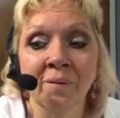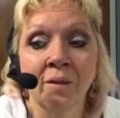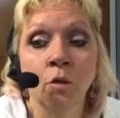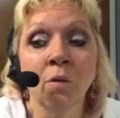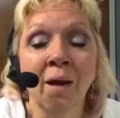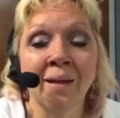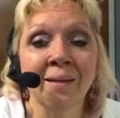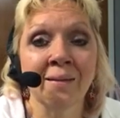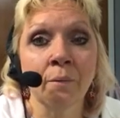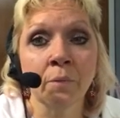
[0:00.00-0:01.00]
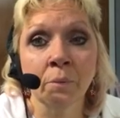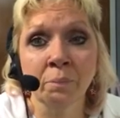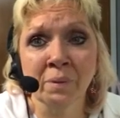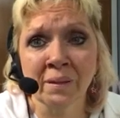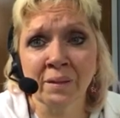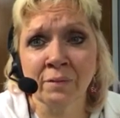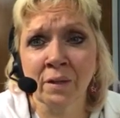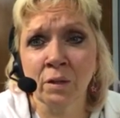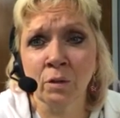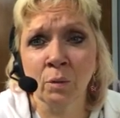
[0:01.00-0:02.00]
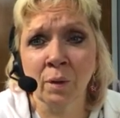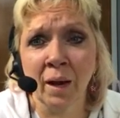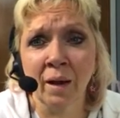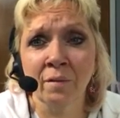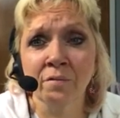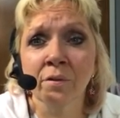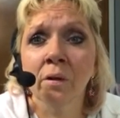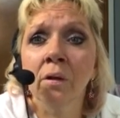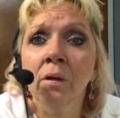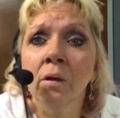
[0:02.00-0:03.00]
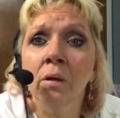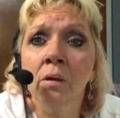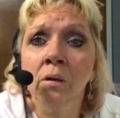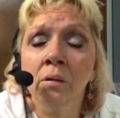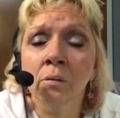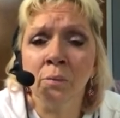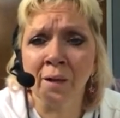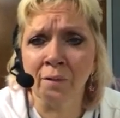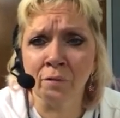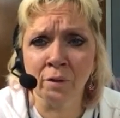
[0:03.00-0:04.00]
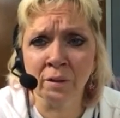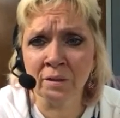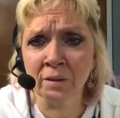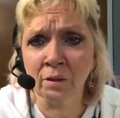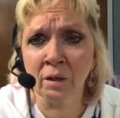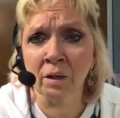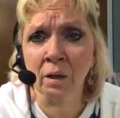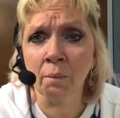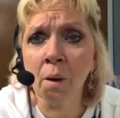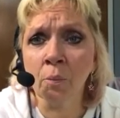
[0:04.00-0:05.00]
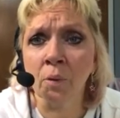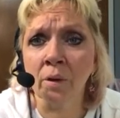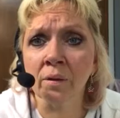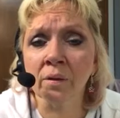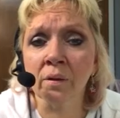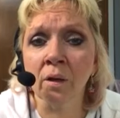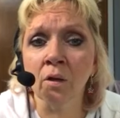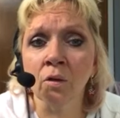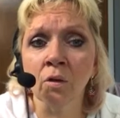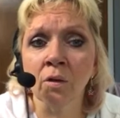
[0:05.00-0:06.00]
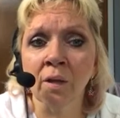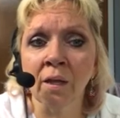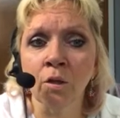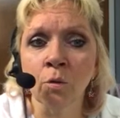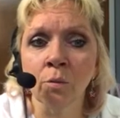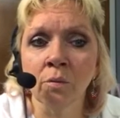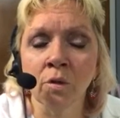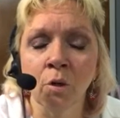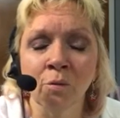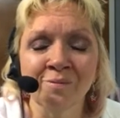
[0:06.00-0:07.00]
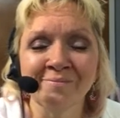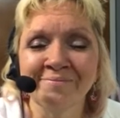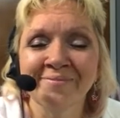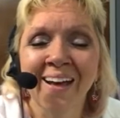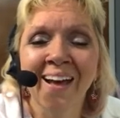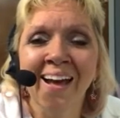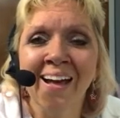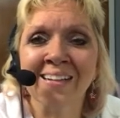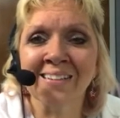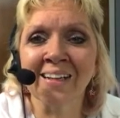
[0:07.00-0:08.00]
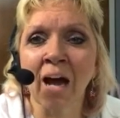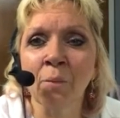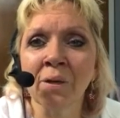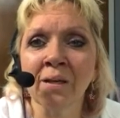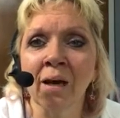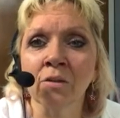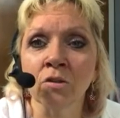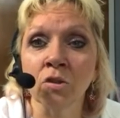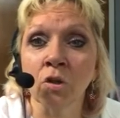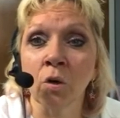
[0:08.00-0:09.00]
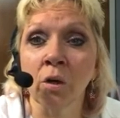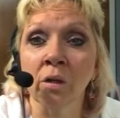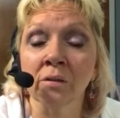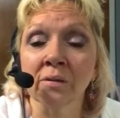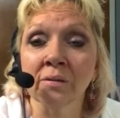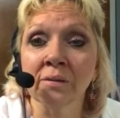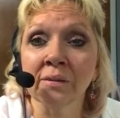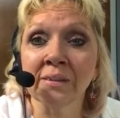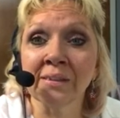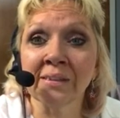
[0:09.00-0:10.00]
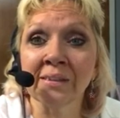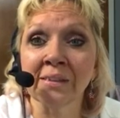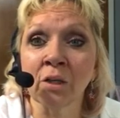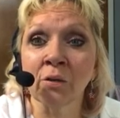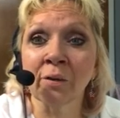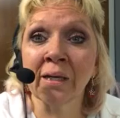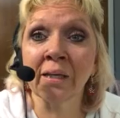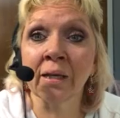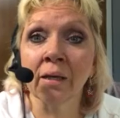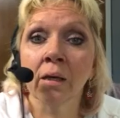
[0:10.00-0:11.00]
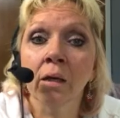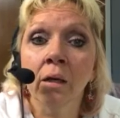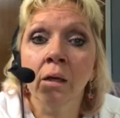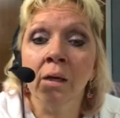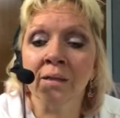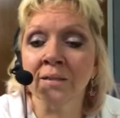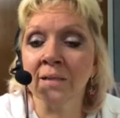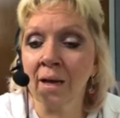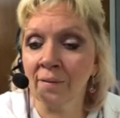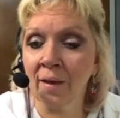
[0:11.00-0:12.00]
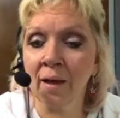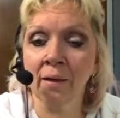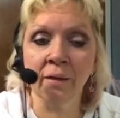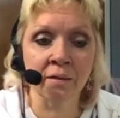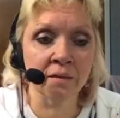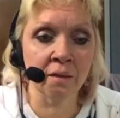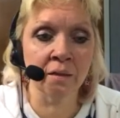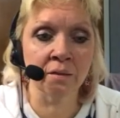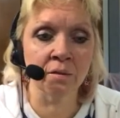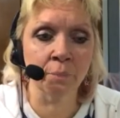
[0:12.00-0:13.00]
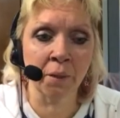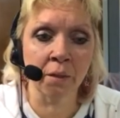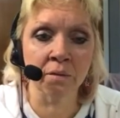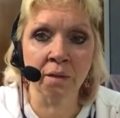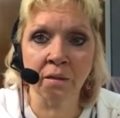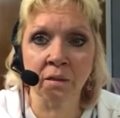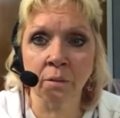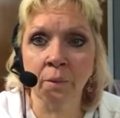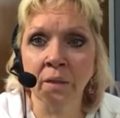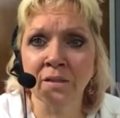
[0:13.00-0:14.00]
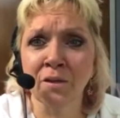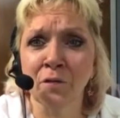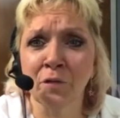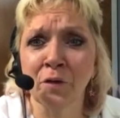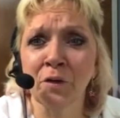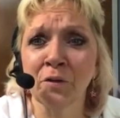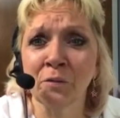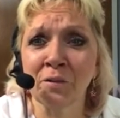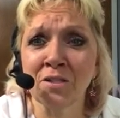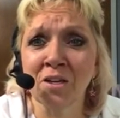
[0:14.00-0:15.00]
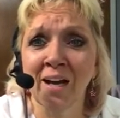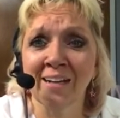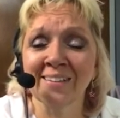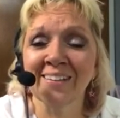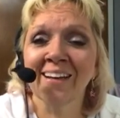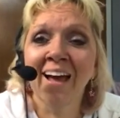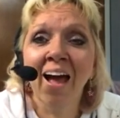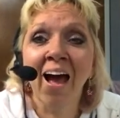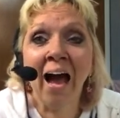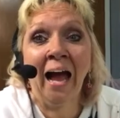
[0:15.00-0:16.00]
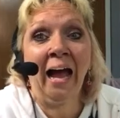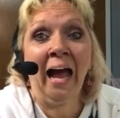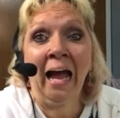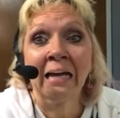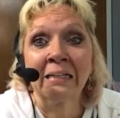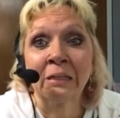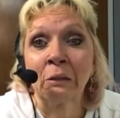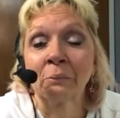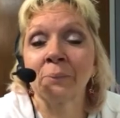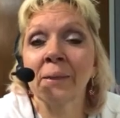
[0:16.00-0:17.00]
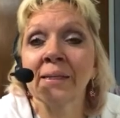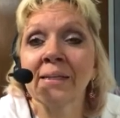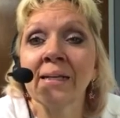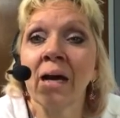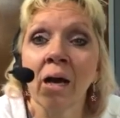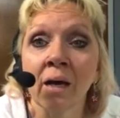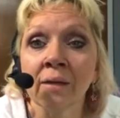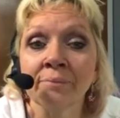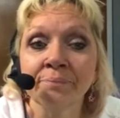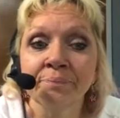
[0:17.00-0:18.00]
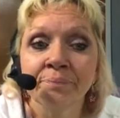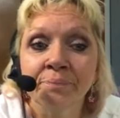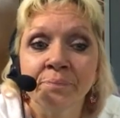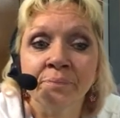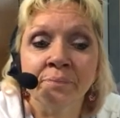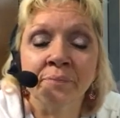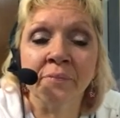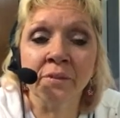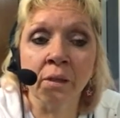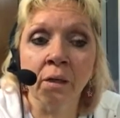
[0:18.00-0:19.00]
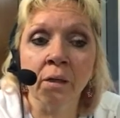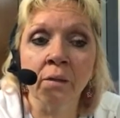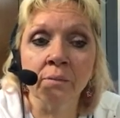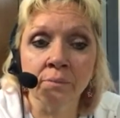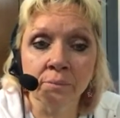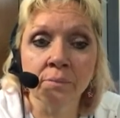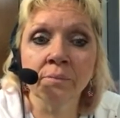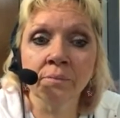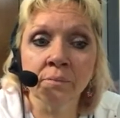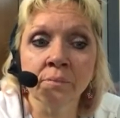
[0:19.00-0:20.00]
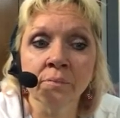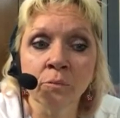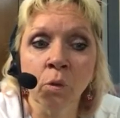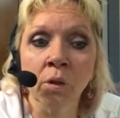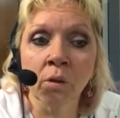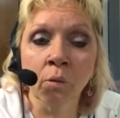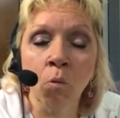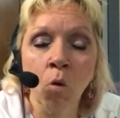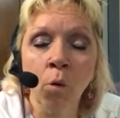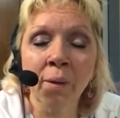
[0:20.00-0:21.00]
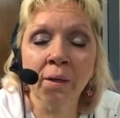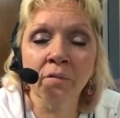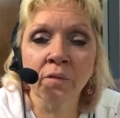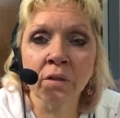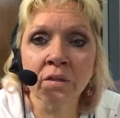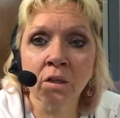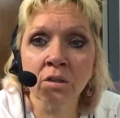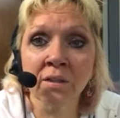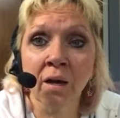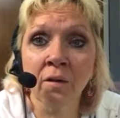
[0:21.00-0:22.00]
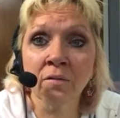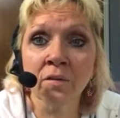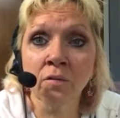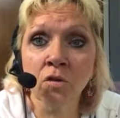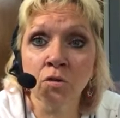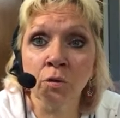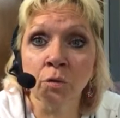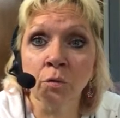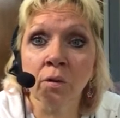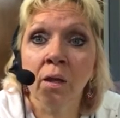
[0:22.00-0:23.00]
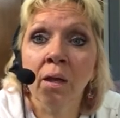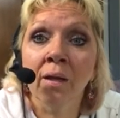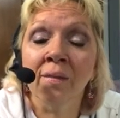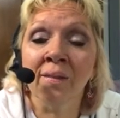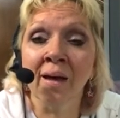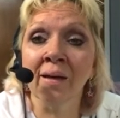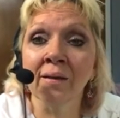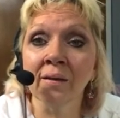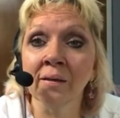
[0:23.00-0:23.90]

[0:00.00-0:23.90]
you got to get them to believe that you don't have whatever it is they're going to come up with and that you, you know, it's like how many doctors are going to agree that it's not that, it's this, because that's going to be easier for you to reject. I, I don't know, but um, it's a, uh, the more we convince ourselves of the truth that